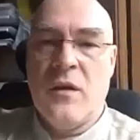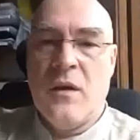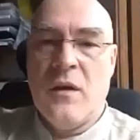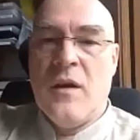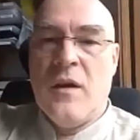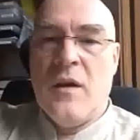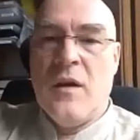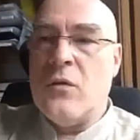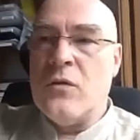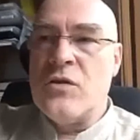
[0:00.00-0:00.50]

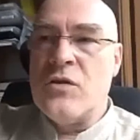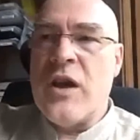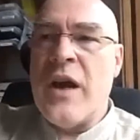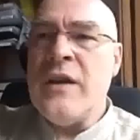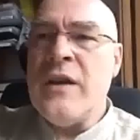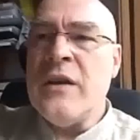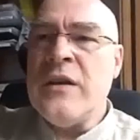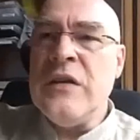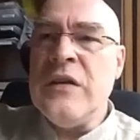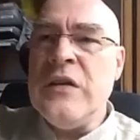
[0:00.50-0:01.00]
So
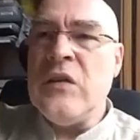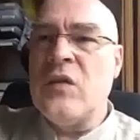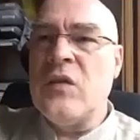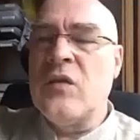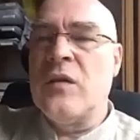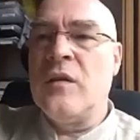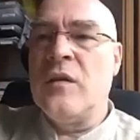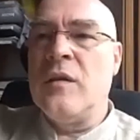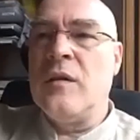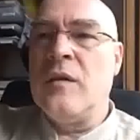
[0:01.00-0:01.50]
China
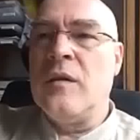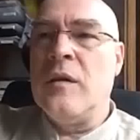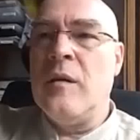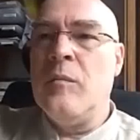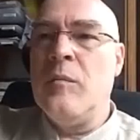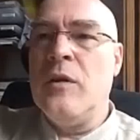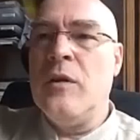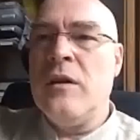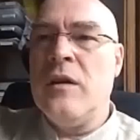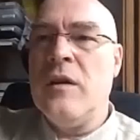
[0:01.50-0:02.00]
is
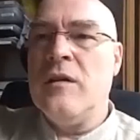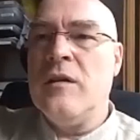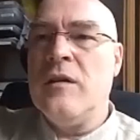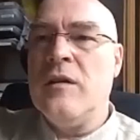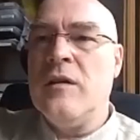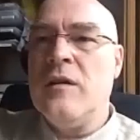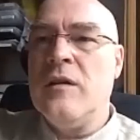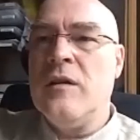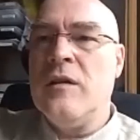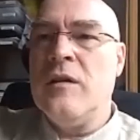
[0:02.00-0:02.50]

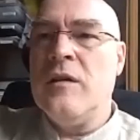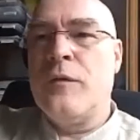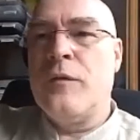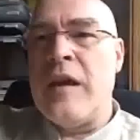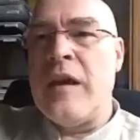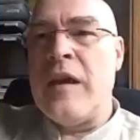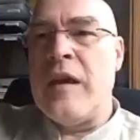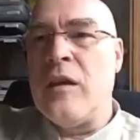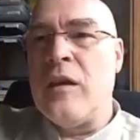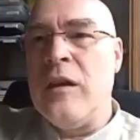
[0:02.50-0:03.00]
from
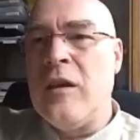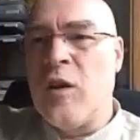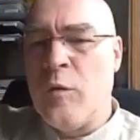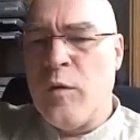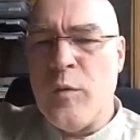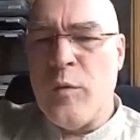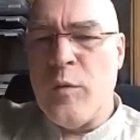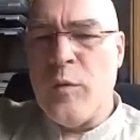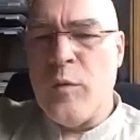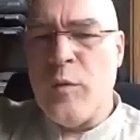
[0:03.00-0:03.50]
an
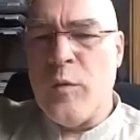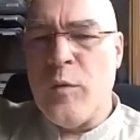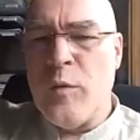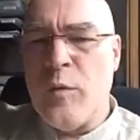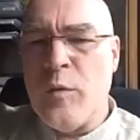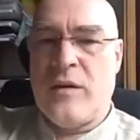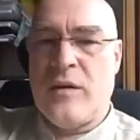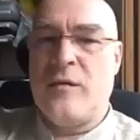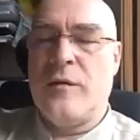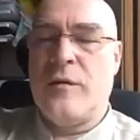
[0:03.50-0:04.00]
economic
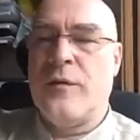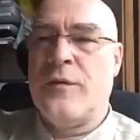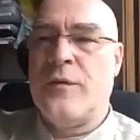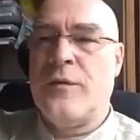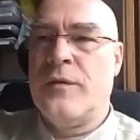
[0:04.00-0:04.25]
perspective,